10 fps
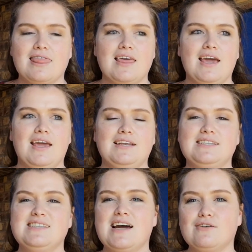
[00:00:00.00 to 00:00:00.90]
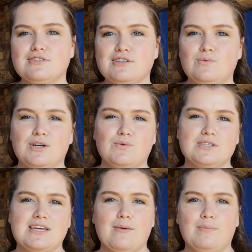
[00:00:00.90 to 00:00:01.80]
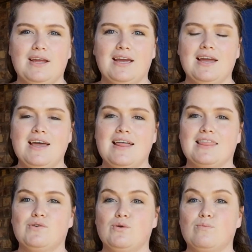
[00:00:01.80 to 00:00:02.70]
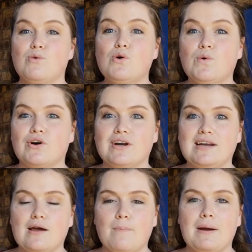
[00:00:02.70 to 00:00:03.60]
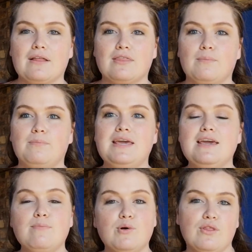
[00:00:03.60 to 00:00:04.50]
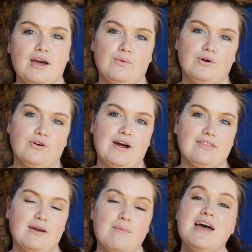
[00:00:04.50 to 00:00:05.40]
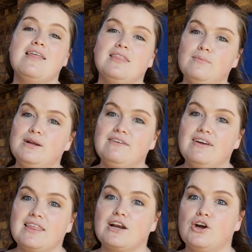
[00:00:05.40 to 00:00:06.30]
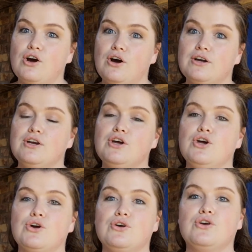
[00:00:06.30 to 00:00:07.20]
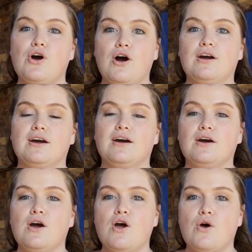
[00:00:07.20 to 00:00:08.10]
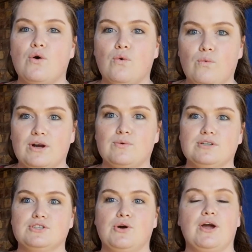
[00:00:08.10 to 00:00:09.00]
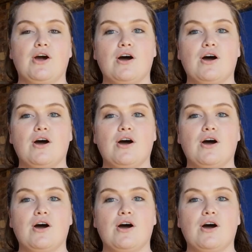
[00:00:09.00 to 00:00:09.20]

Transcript: They doubted what was happening. They were more worried about the people that were around them than believing that God could conquer what was going